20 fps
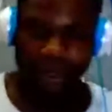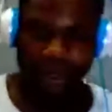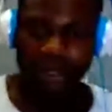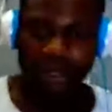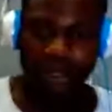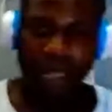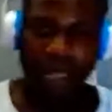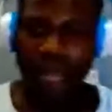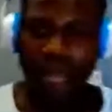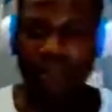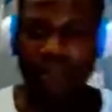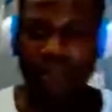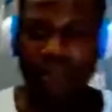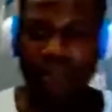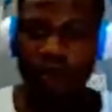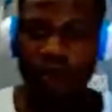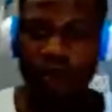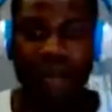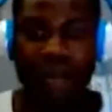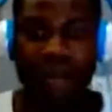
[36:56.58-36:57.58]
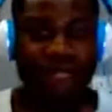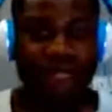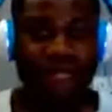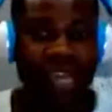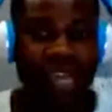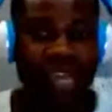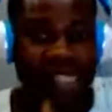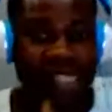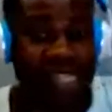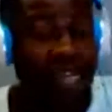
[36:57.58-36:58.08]
And you could invest
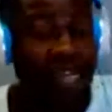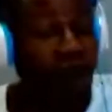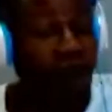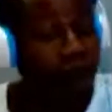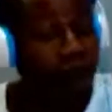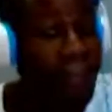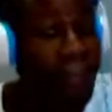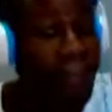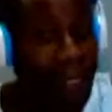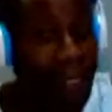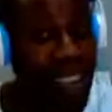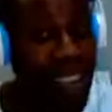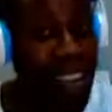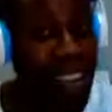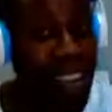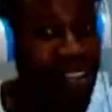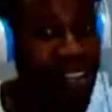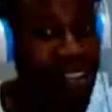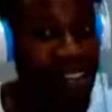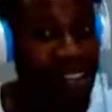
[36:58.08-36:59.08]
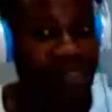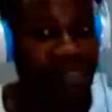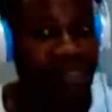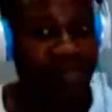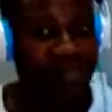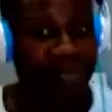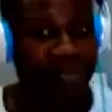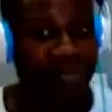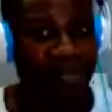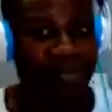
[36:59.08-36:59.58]
in companies
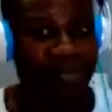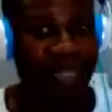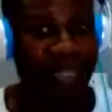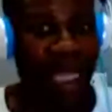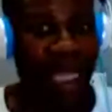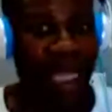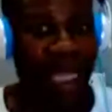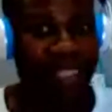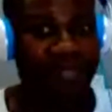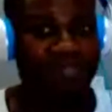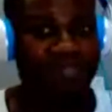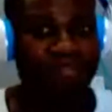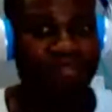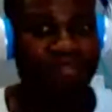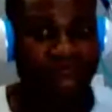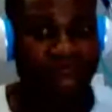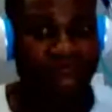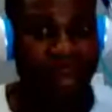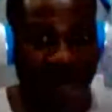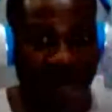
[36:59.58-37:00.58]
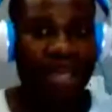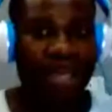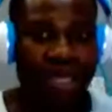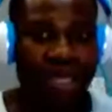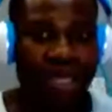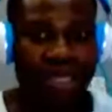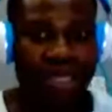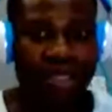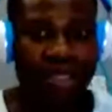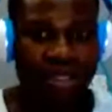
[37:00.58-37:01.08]
that pay,
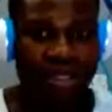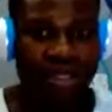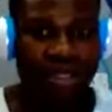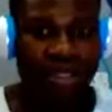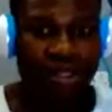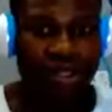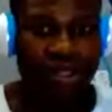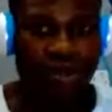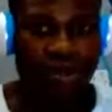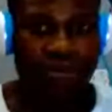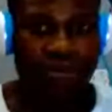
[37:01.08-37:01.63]
you know,